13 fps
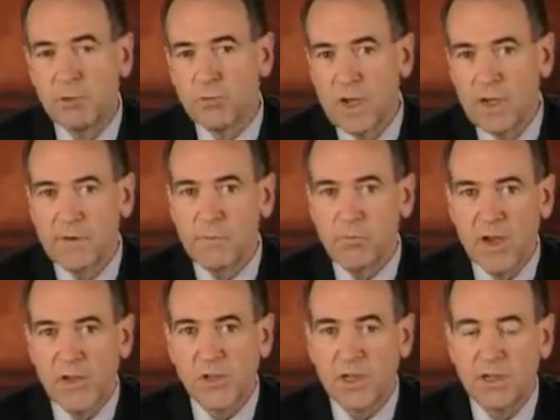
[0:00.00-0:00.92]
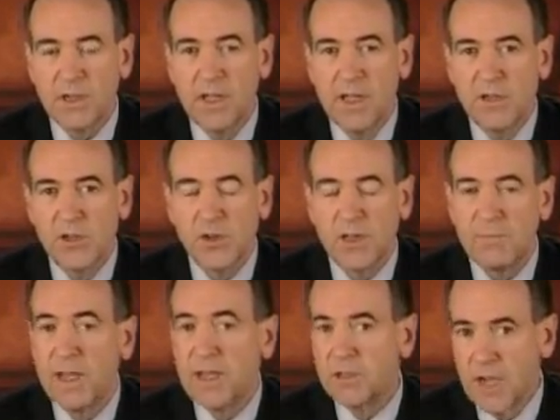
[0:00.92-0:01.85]
People run for president,
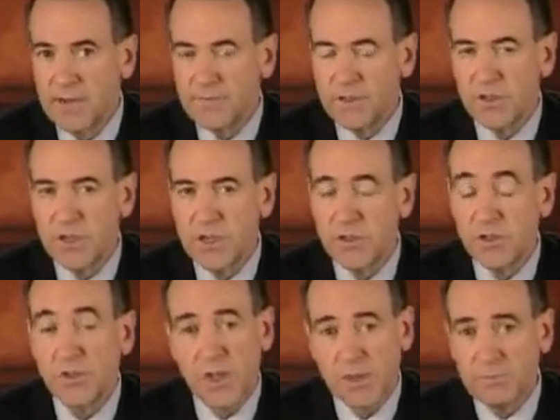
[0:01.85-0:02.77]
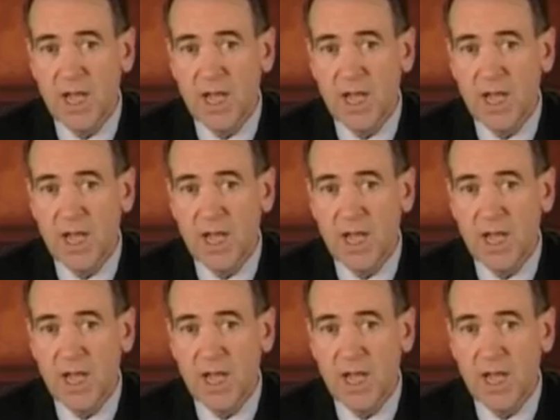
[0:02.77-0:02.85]
so they make tough decisions.